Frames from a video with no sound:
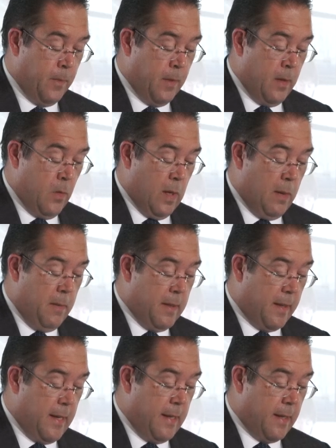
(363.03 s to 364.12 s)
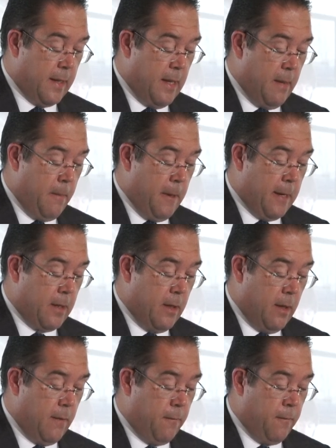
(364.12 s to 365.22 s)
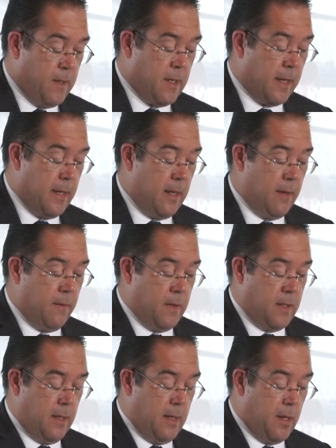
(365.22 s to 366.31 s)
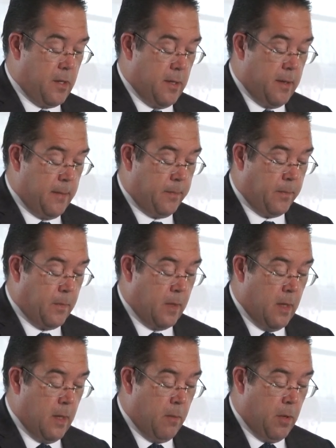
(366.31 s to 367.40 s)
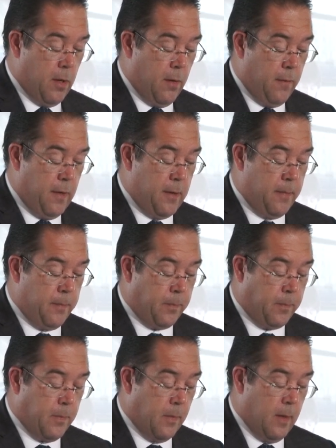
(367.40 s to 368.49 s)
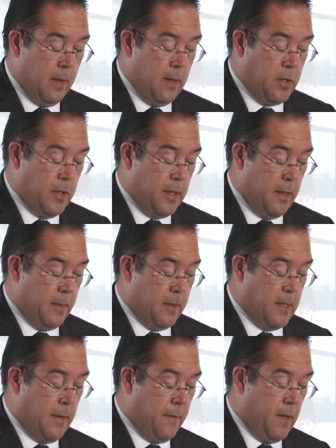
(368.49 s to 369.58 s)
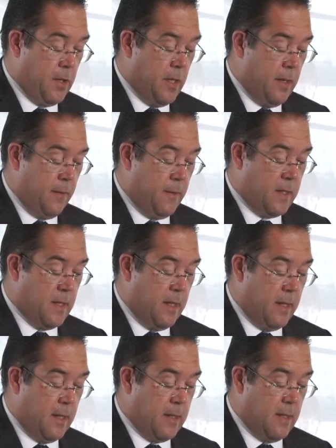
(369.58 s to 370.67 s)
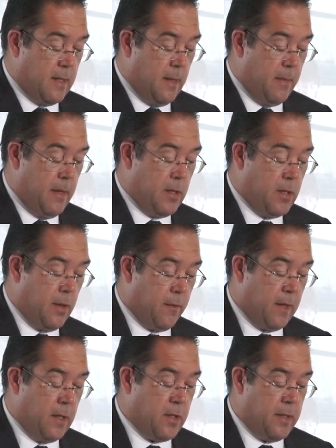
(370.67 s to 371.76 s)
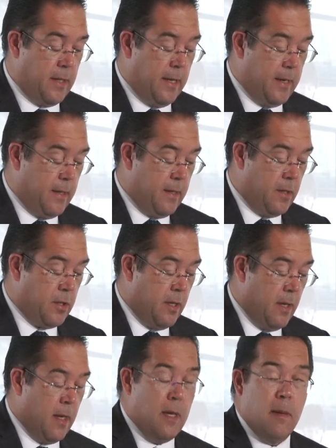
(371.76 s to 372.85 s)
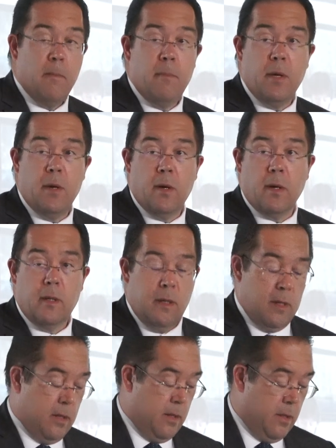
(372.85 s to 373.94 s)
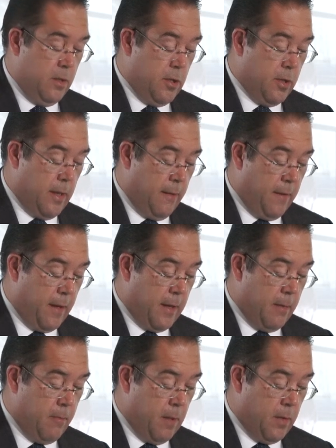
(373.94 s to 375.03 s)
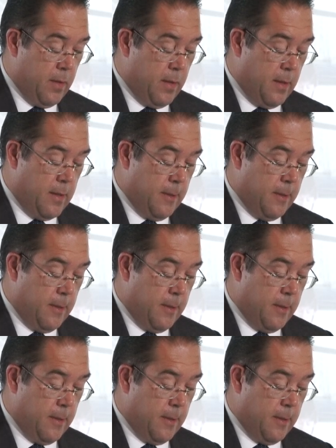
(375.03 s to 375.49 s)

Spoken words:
while mitigating the impact of physical visitation. Moreover, digital preservation facilitates dissemination of cultural heritage beyond geographic boundaries.